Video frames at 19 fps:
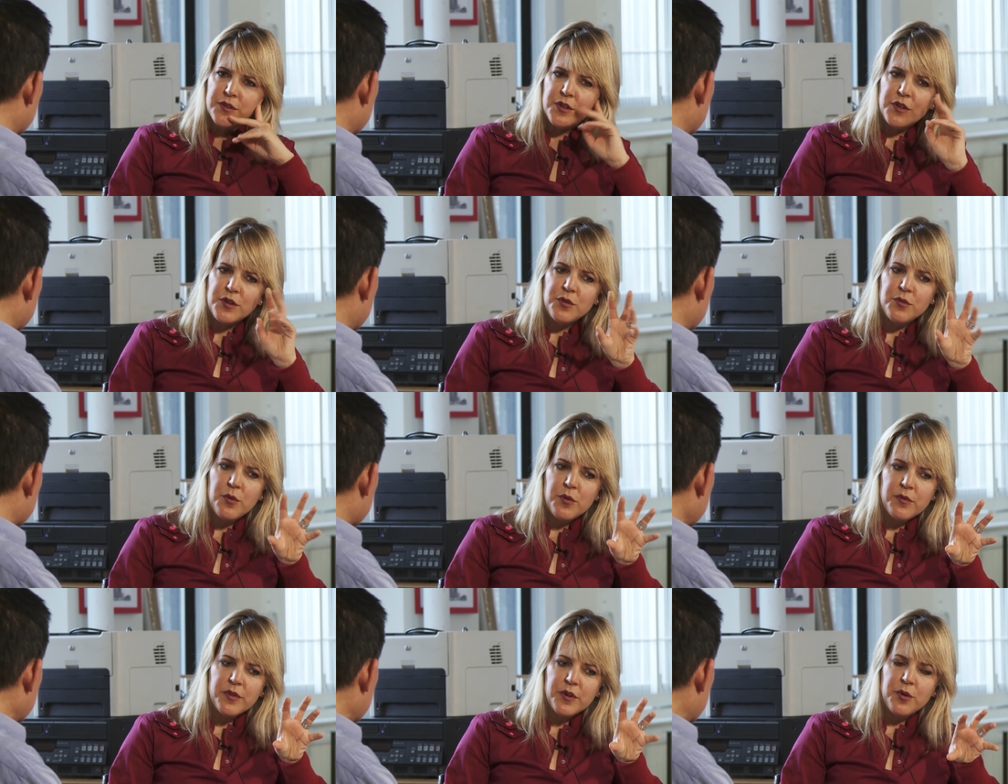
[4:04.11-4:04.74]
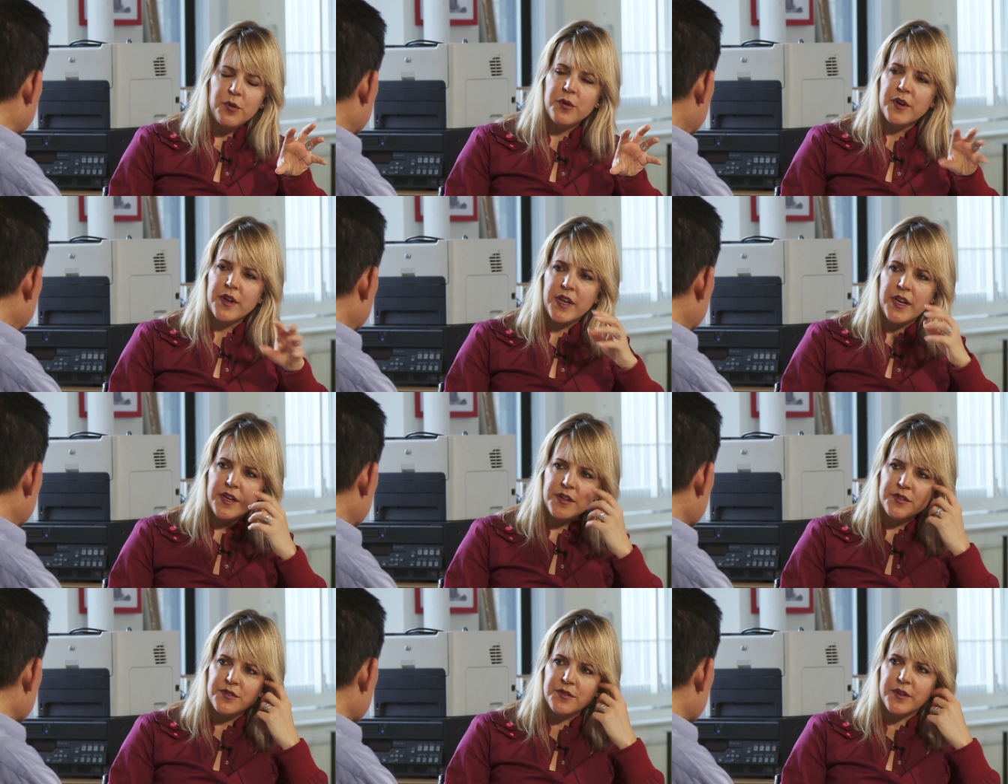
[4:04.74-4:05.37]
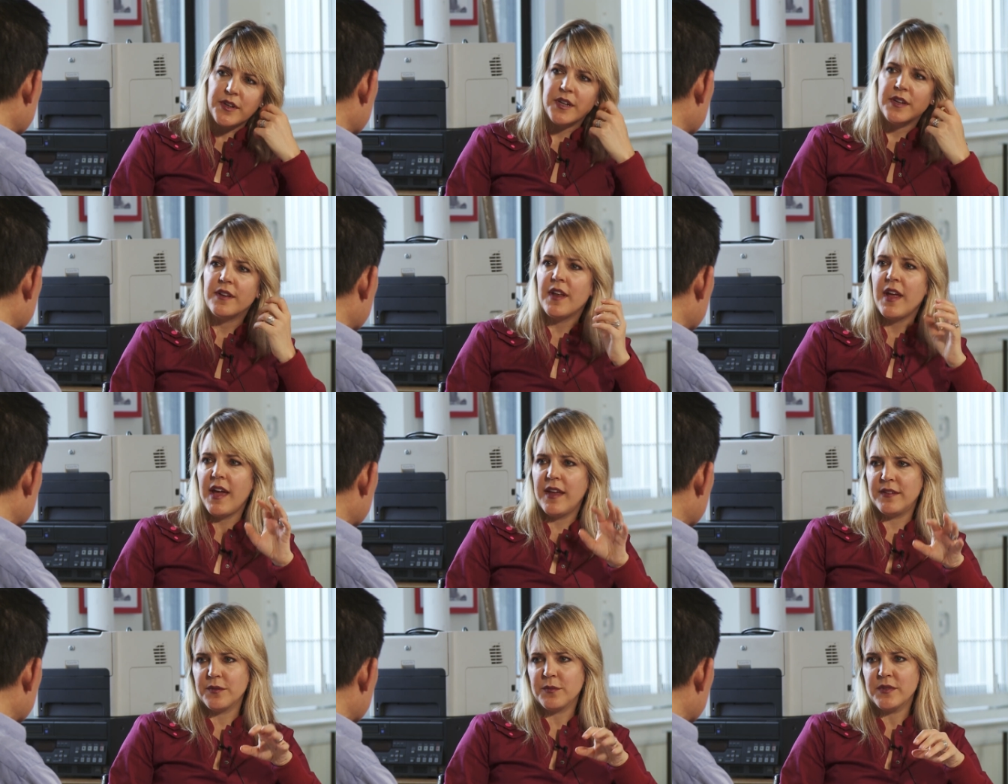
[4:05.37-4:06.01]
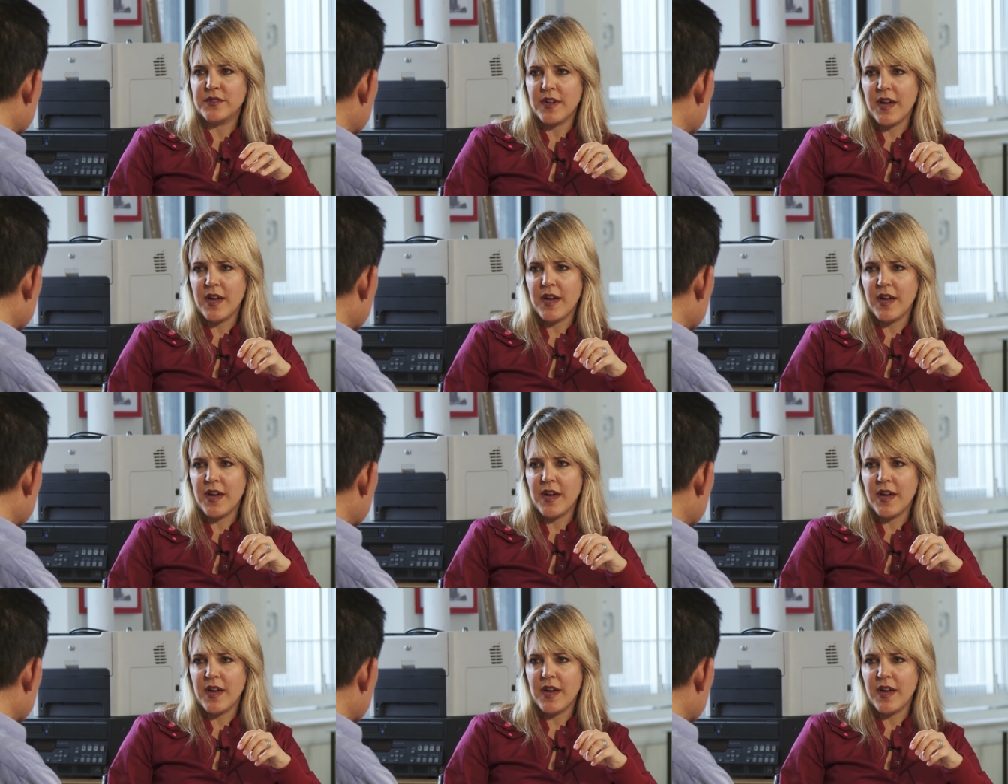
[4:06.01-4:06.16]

So you were recording history as it was